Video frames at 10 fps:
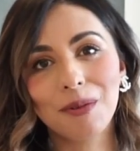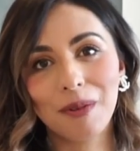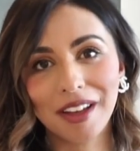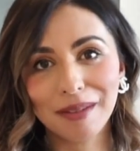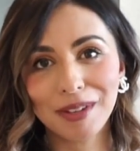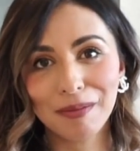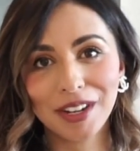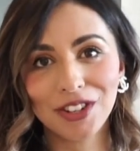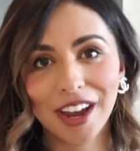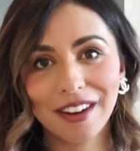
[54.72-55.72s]
Welcome to my
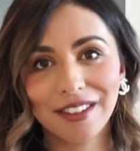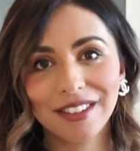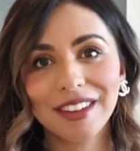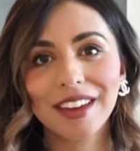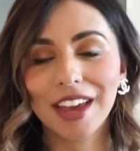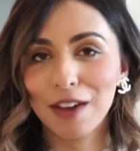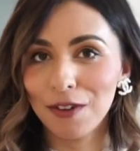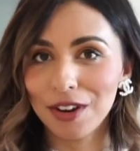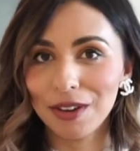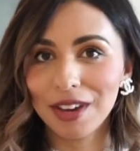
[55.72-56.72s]
channel. If
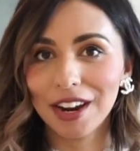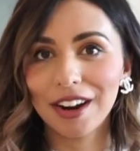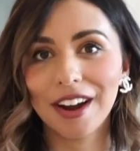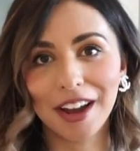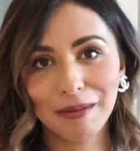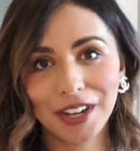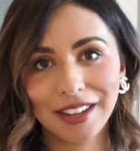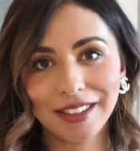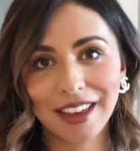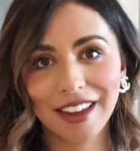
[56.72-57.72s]
you're new here, I'm
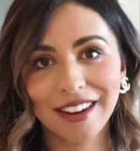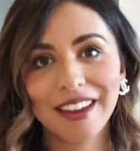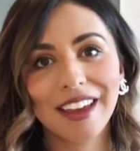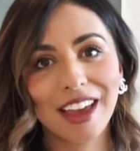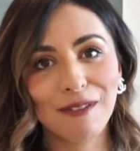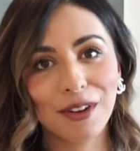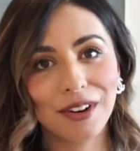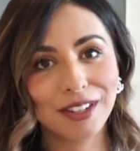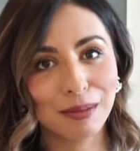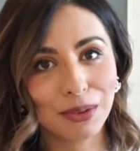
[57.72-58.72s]
Jasleen. If
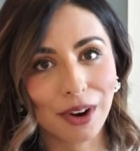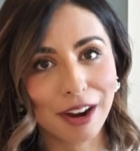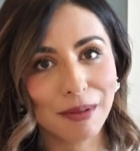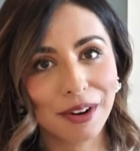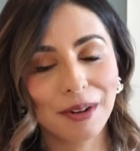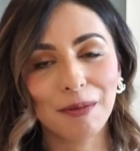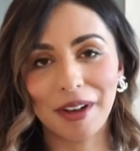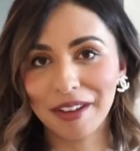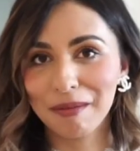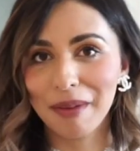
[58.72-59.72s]
you're a subscriber,
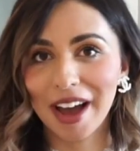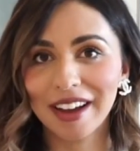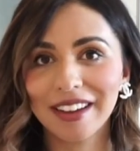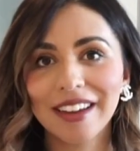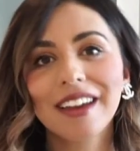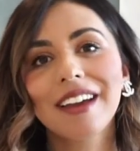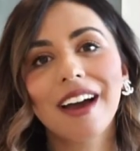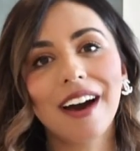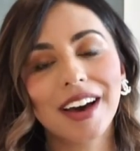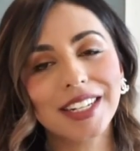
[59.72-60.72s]
welcome back.
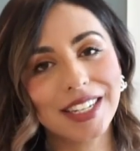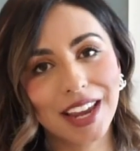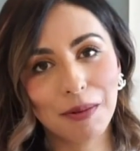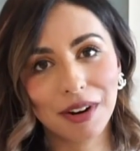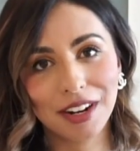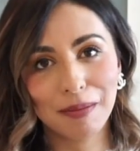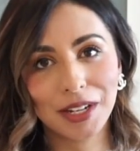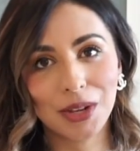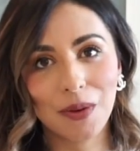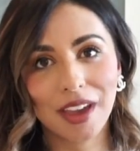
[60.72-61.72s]
Today we're going to be
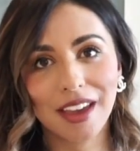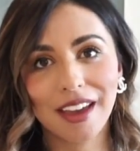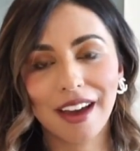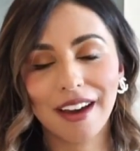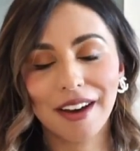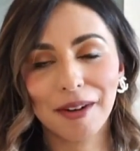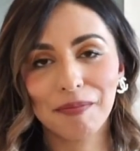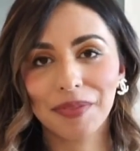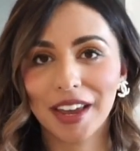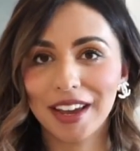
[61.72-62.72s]
doing
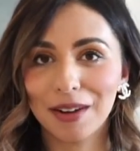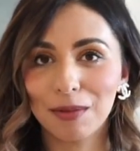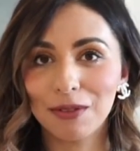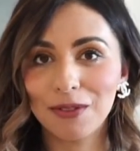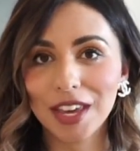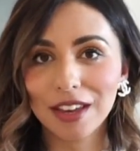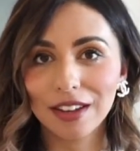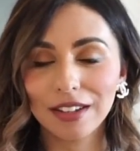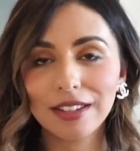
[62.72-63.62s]
a reveal